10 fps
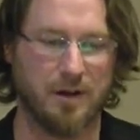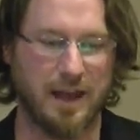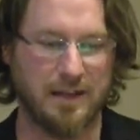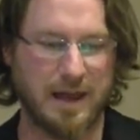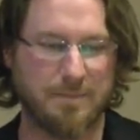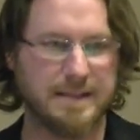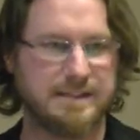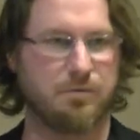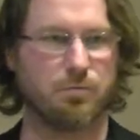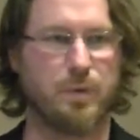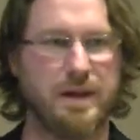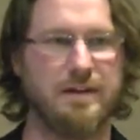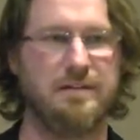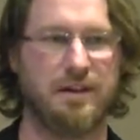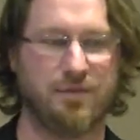and that makes it really
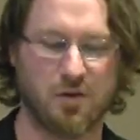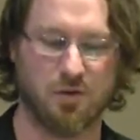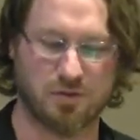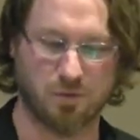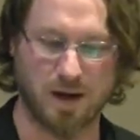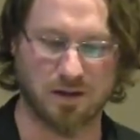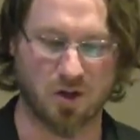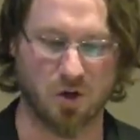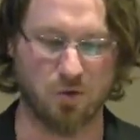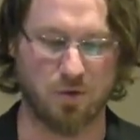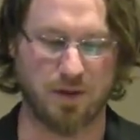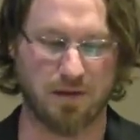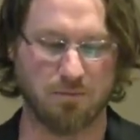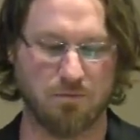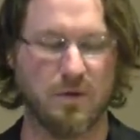difficult to write code
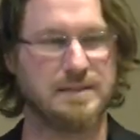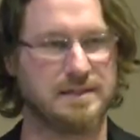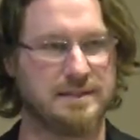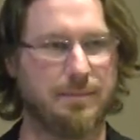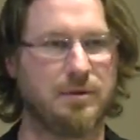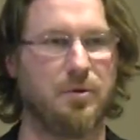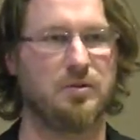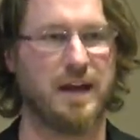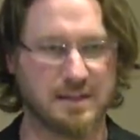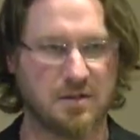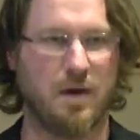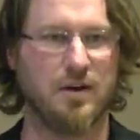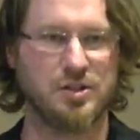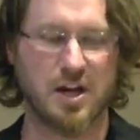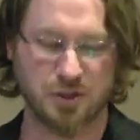that is susceptible to
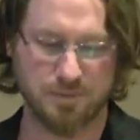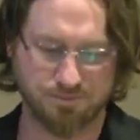SQL injection.